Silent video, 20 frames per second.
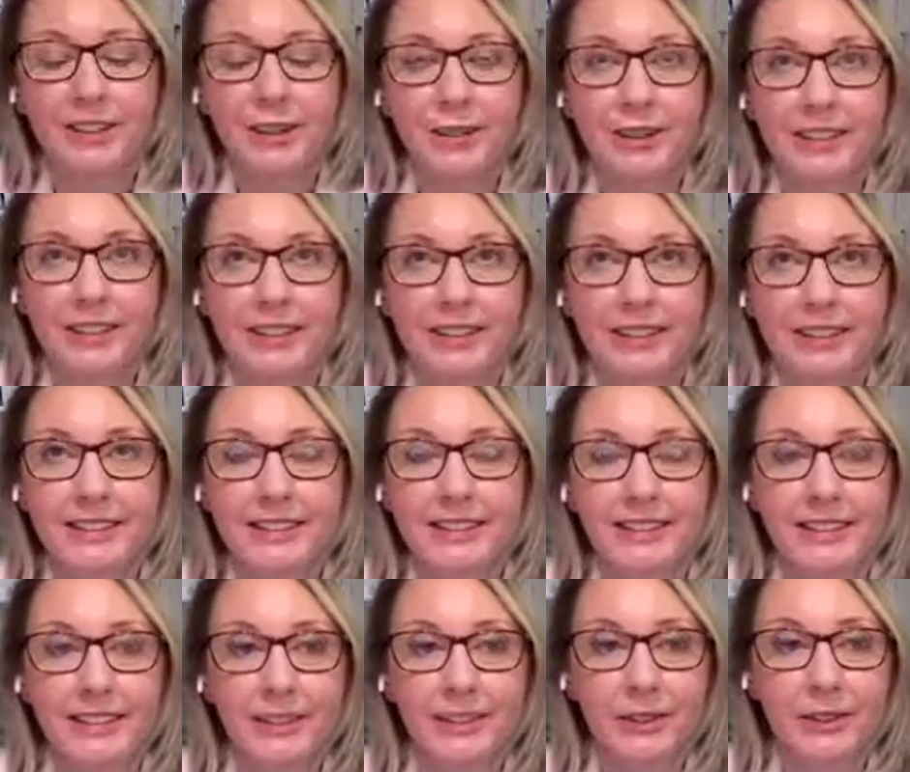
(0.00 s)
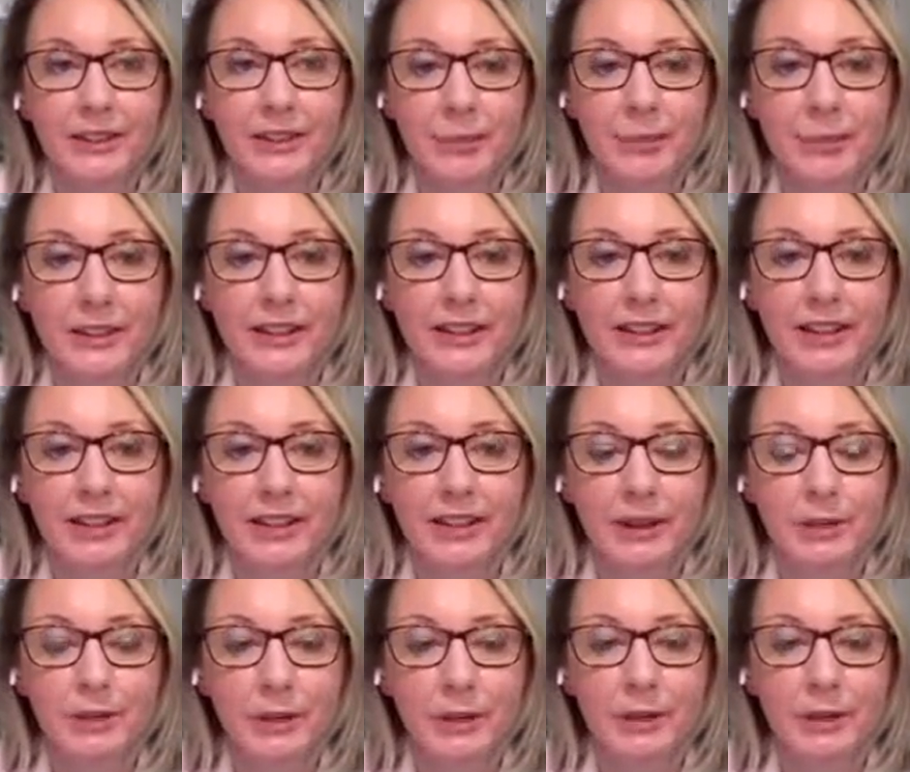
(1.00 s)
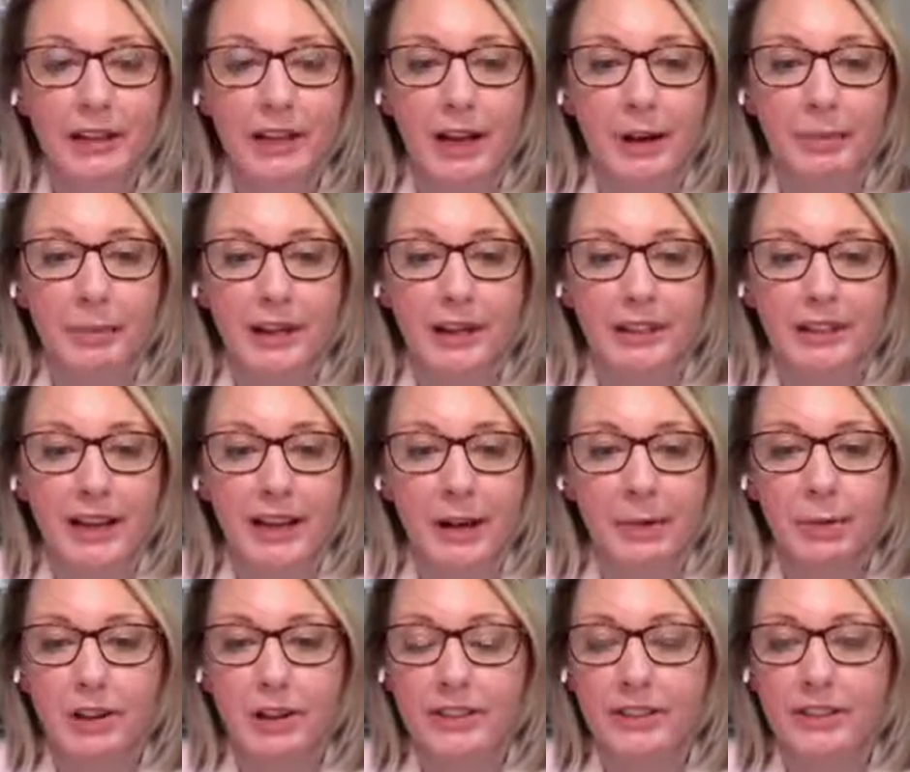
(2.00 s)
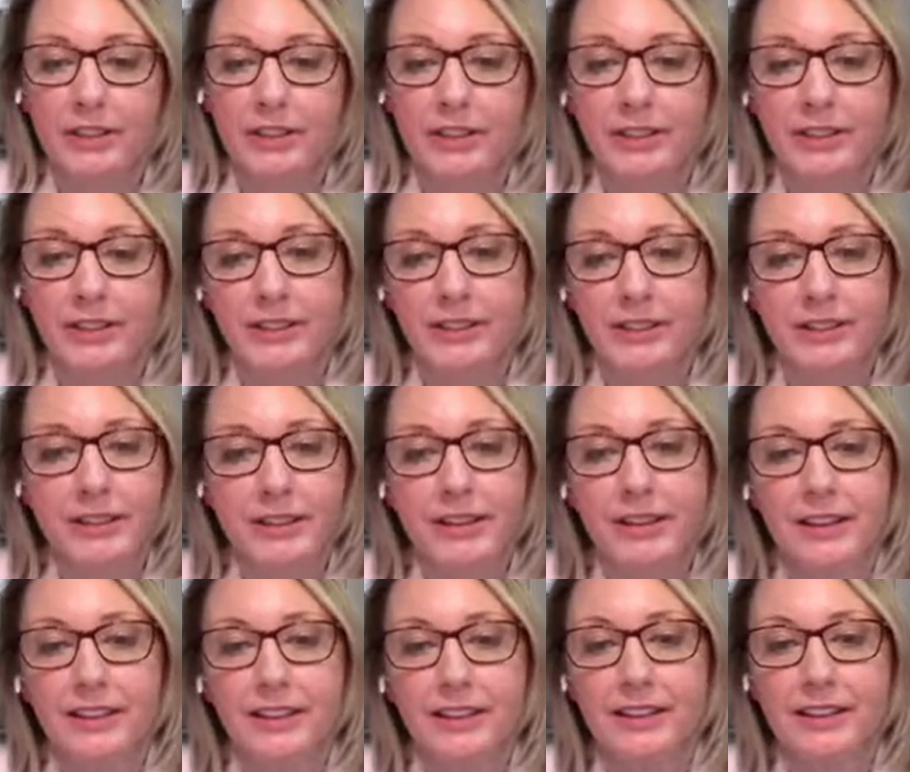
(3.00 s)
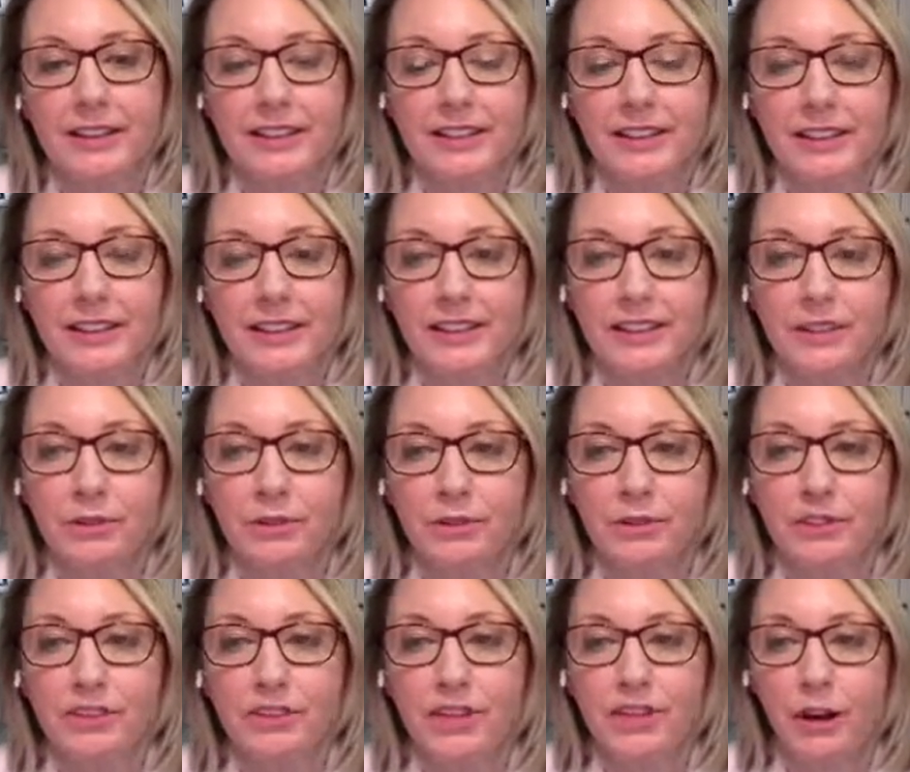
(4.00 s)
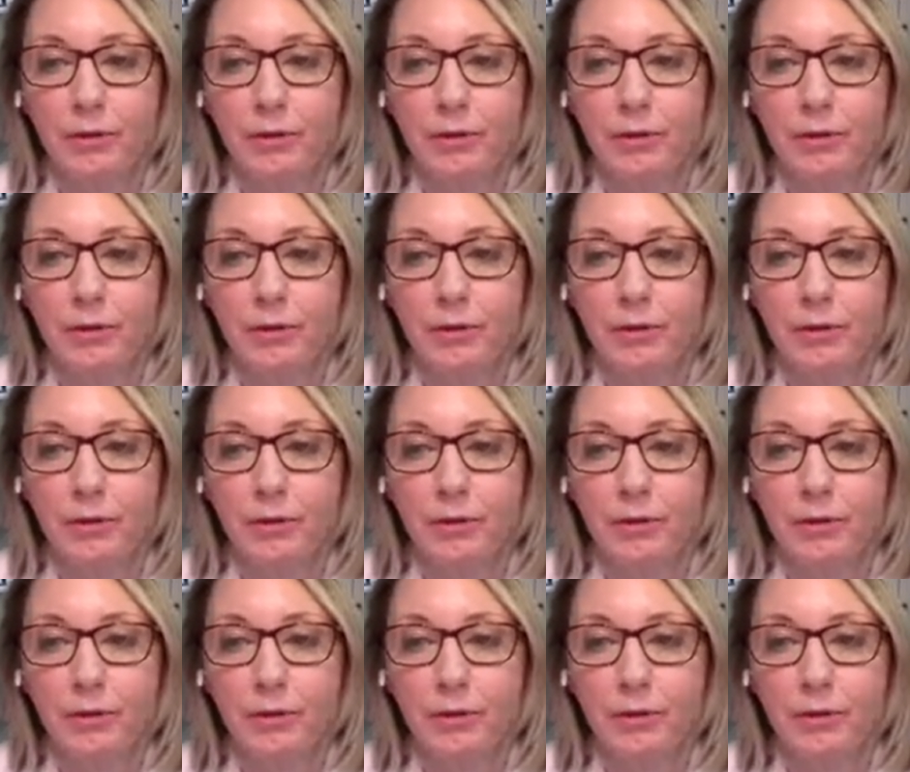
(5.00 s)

so this is, something that comes up a lot because how much is essentially it's like a dosage.